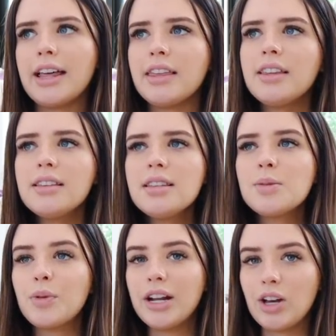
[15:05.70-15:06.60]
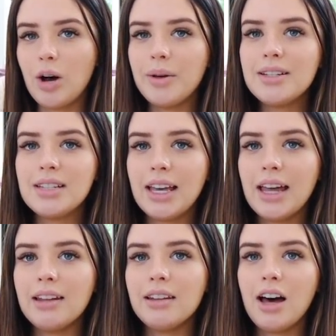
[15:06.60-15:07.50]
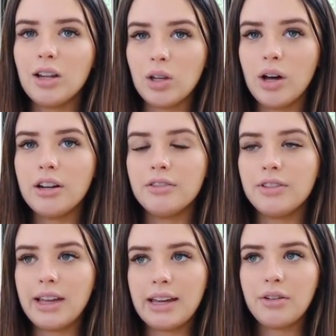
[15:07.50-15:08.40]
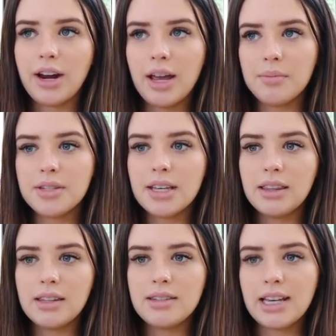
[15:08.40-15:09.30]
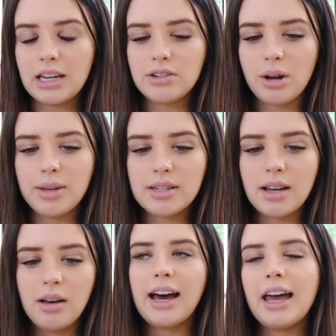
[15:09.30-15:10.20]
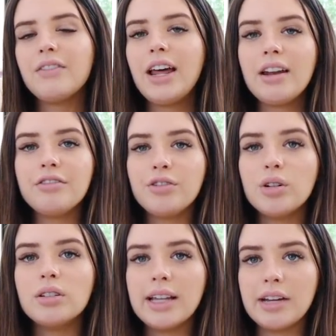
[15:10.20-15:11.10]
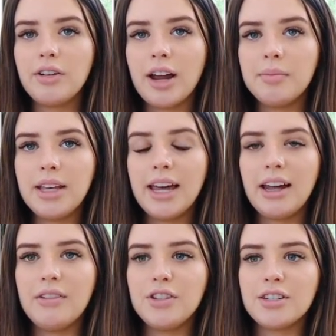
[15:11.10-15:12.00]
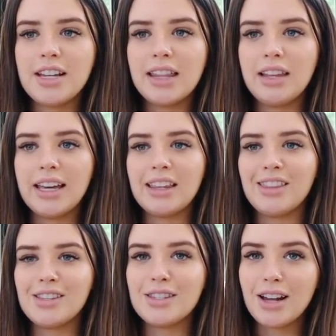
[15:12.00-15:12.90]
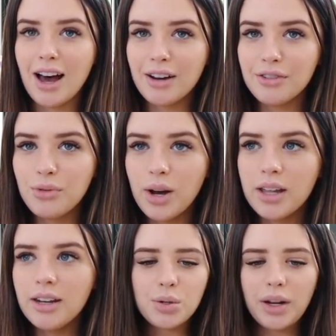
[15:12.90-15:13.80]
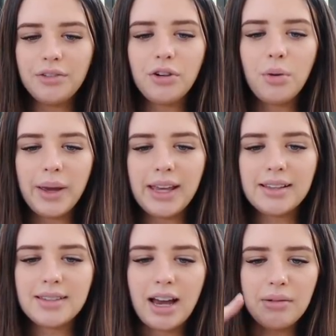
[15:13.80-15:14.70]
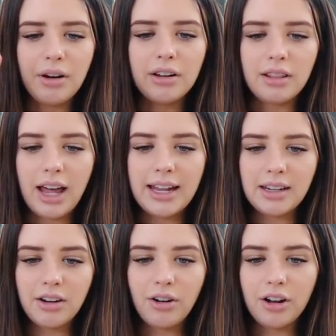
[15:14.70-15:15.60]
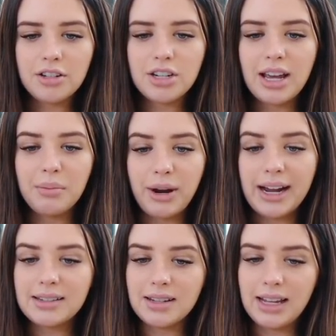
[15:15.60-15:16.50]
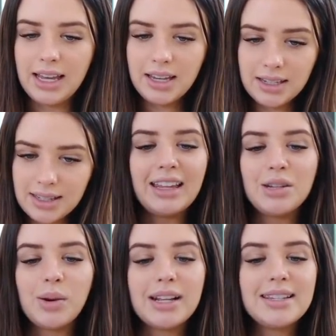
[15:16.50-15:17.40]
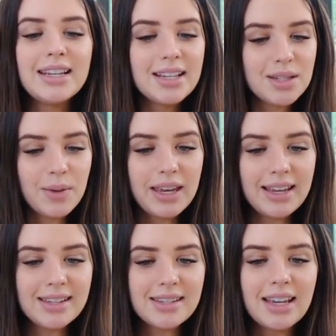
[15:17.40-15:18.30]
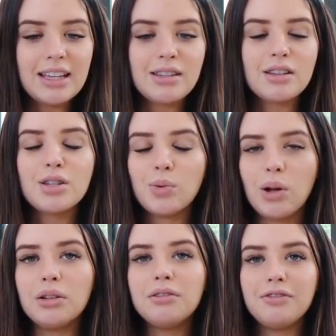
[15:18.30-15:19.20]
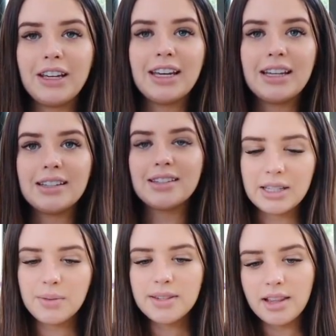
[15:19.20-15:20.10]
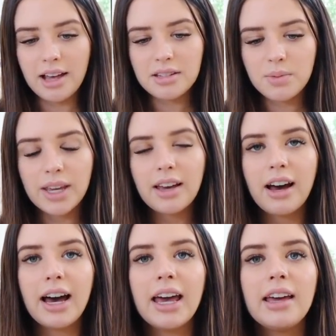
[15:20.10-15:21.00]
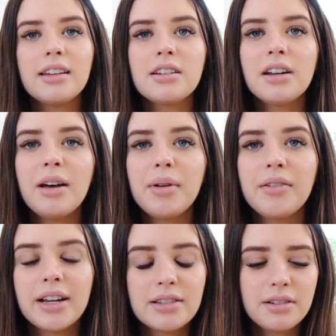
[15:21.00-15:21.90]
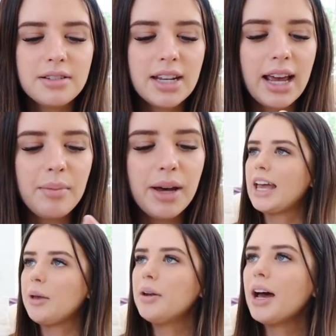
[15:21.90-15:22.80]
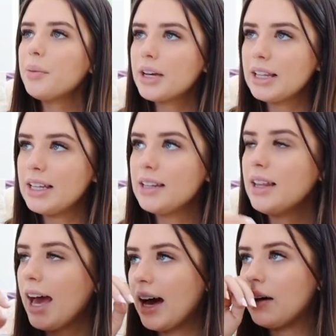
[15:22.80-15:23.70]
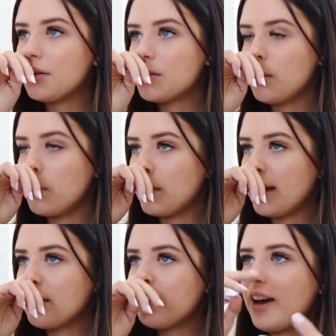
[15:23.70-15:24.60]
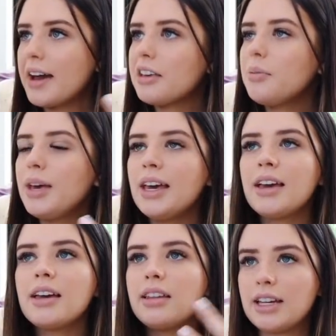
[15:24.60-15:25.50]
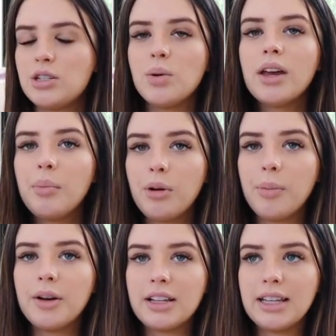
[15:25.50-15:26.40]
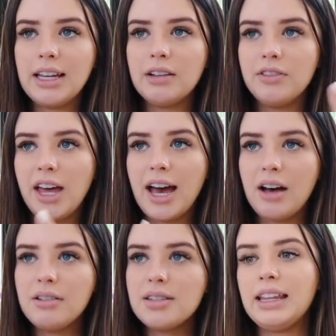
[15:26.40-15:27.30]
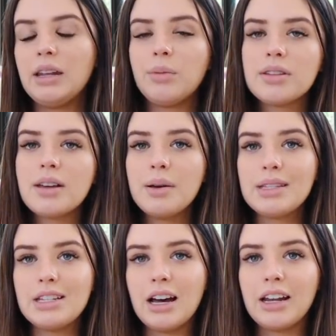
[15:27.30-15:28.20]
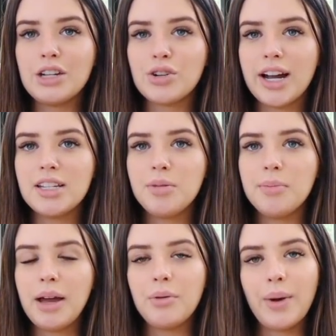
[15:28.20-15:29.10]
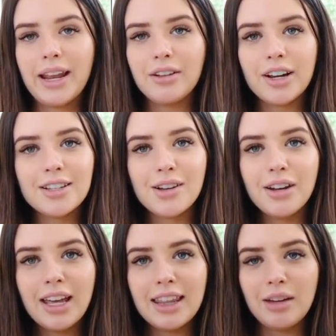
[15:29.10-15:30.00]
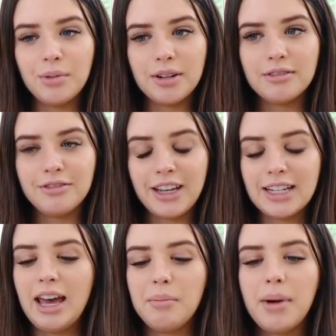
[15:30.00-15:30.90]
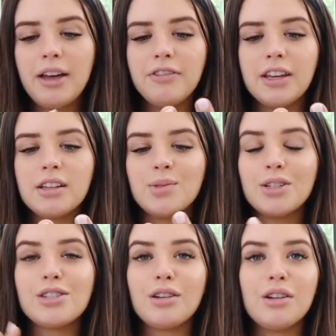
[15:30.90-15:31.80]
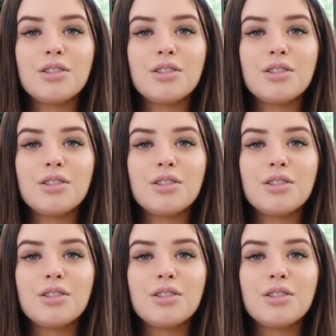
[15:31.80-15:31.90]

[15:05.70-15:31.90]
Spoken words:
I think this is pretty common to get a lot of leg cramps in the second trimester. I haven't had a full leg cramp yet. I've just had like the start of one. 24 weeks, I wrote lightning crotch and Braxton Hicks. And then 26 weeks is swollen fingers. This was last week. I don't have my rings on today, but Gabe and I were cleaning the house. We were like vacuuming, like doing a proper clean of the house. And then once I was done, I tried to put my wedding rings on and they wouldn't fit. And my fingers were so